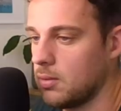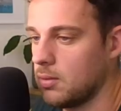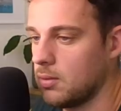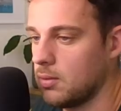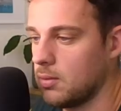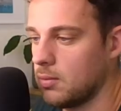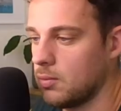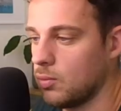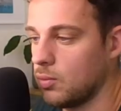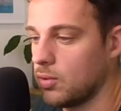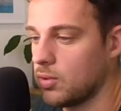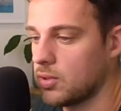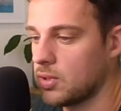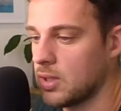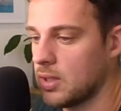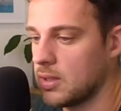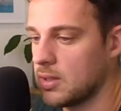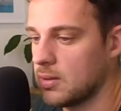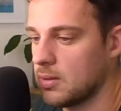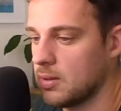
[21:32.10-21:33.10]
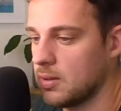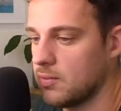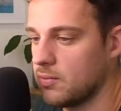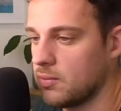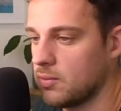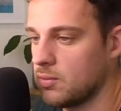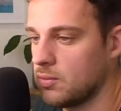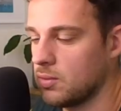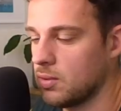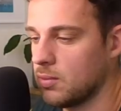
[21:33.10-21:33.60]
Worst case, I'll have
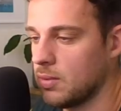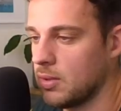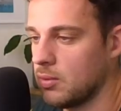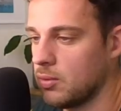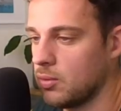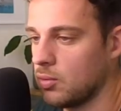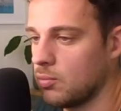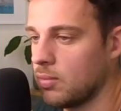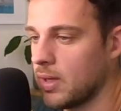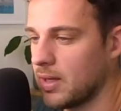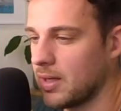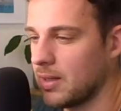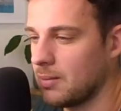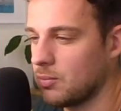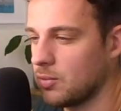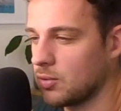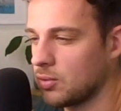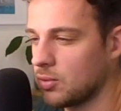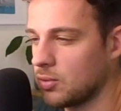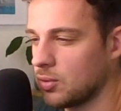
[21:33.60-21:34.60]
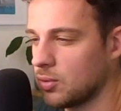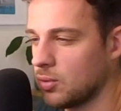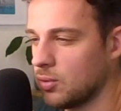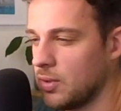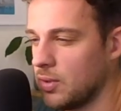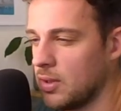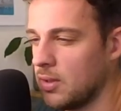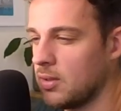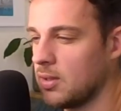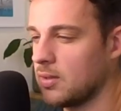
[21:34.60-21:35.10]
to draw my rook back. I'm not gonna go
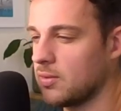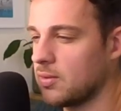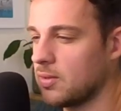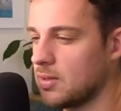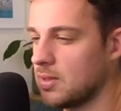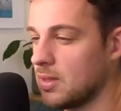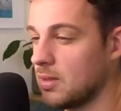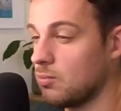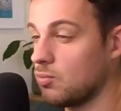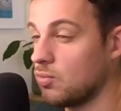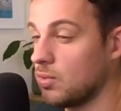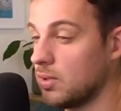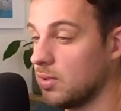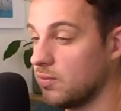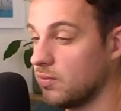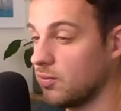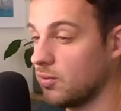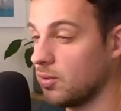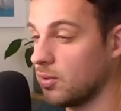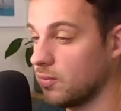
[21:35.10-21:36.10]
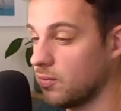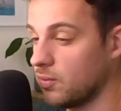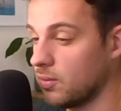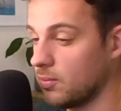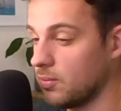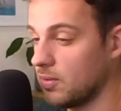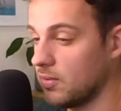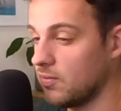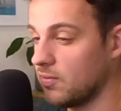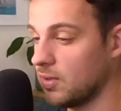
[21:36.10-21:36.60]
there yet, because then I'm really far from
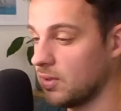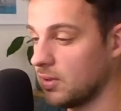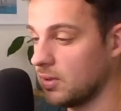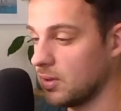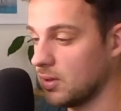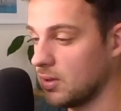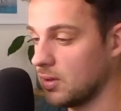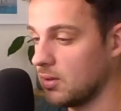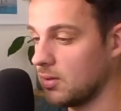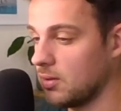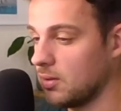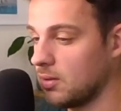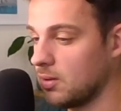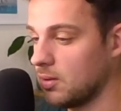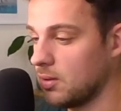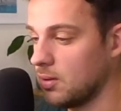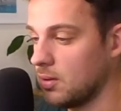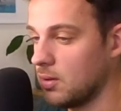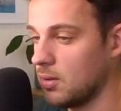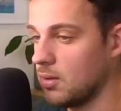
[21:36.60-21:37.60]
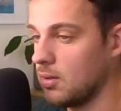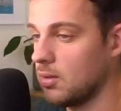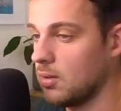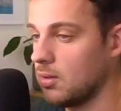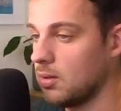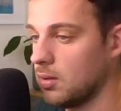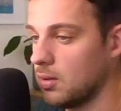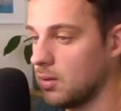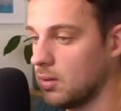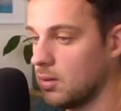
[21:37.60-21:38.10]
defending here.
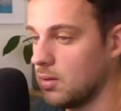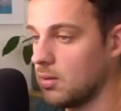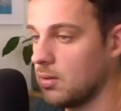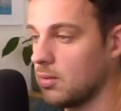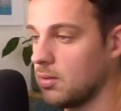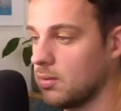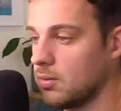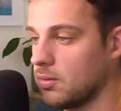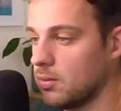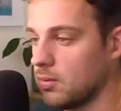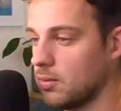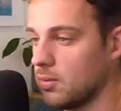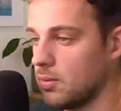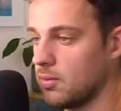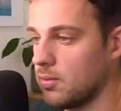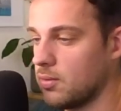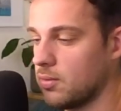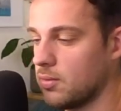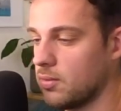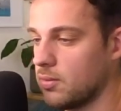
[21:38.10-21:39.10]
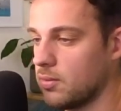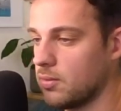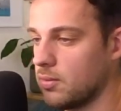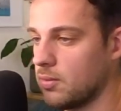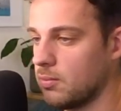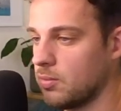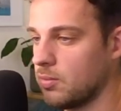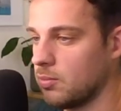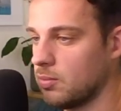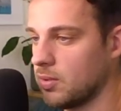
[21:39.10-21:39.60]
So it
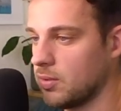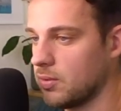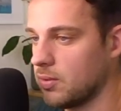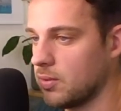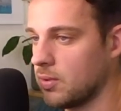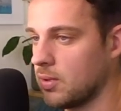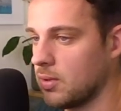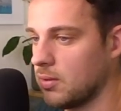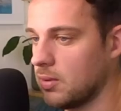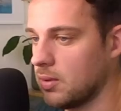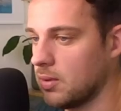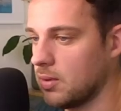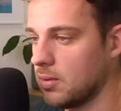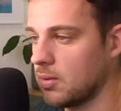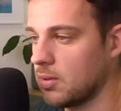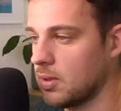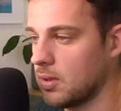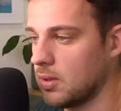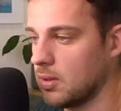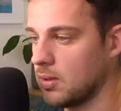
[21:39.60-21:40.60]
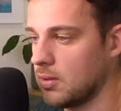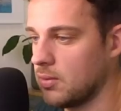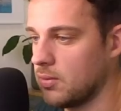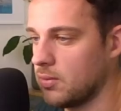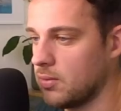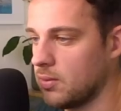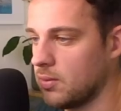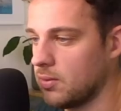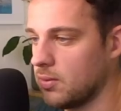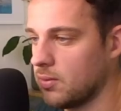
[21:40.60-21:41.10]
seems a bit scary. Okay,
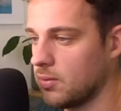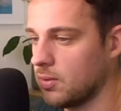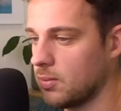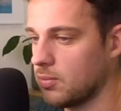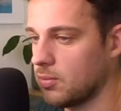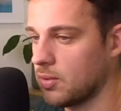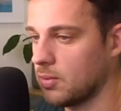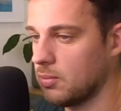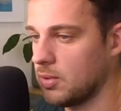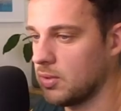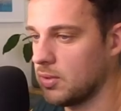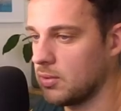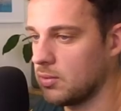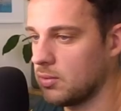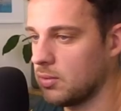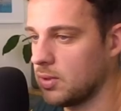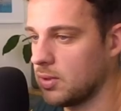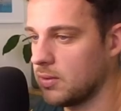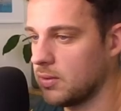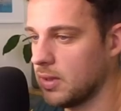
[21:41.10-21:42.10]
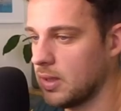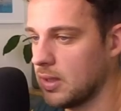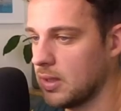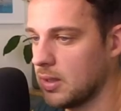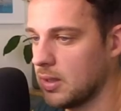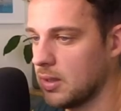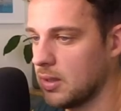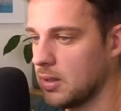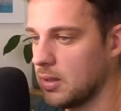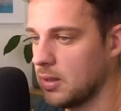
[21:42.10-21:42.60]
he stops committing to the
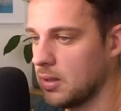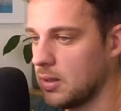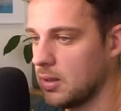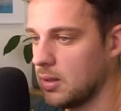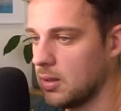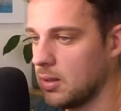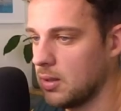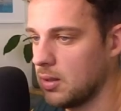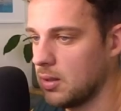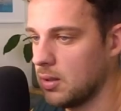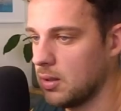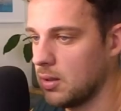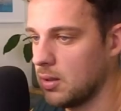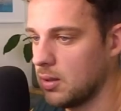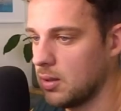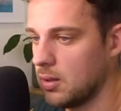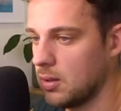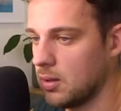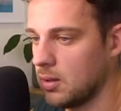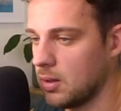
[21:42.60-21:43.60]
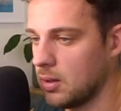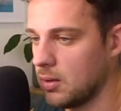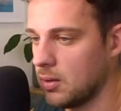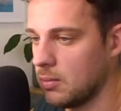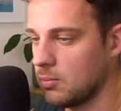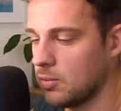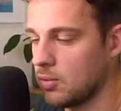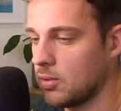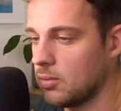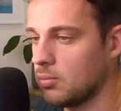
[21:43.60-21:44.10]
attack. Now
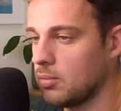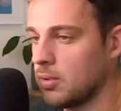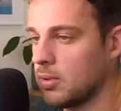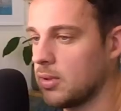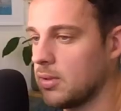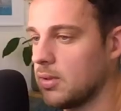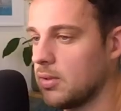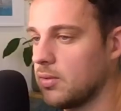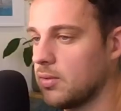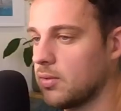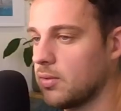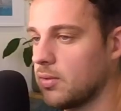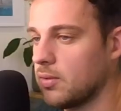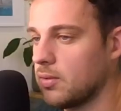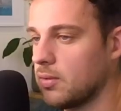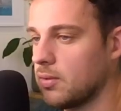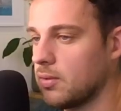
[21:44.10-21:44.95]
I'm gonna play this.